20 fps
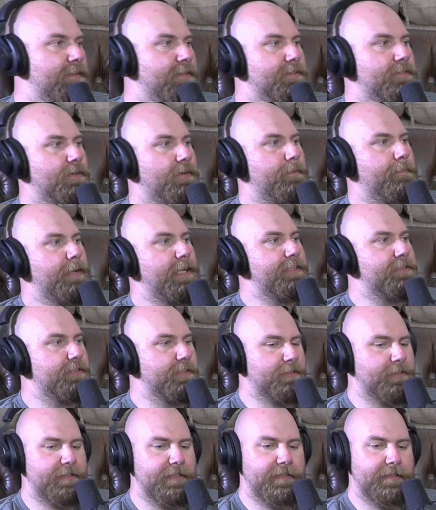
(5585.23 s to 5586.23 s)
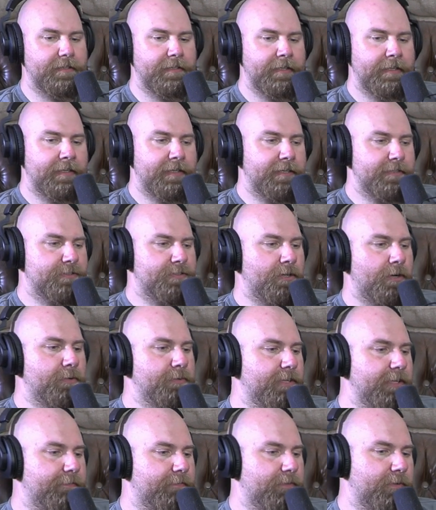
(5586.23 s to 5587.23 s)
So it basically is no
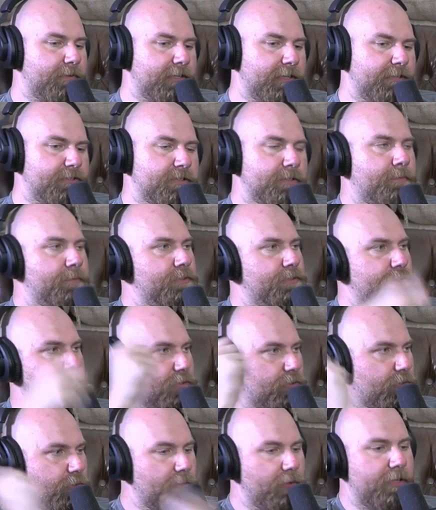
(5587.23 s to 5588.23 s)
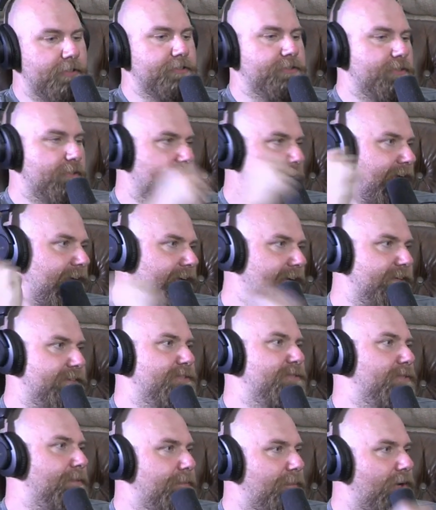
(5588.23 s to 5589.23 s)
different than if someone just crushed your hand
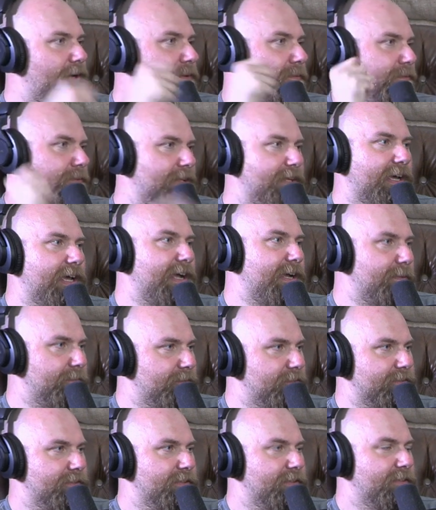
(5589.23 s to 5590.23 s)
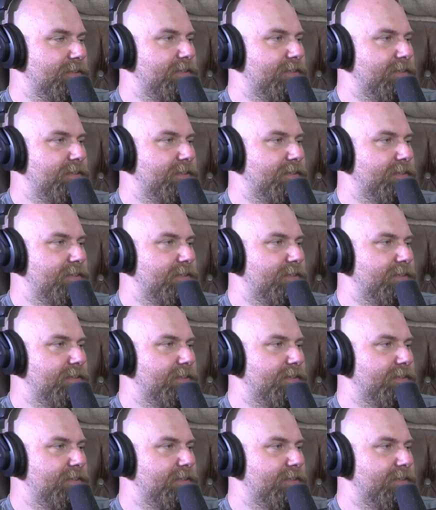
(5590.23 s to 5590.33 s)
to a pulp with a hammer.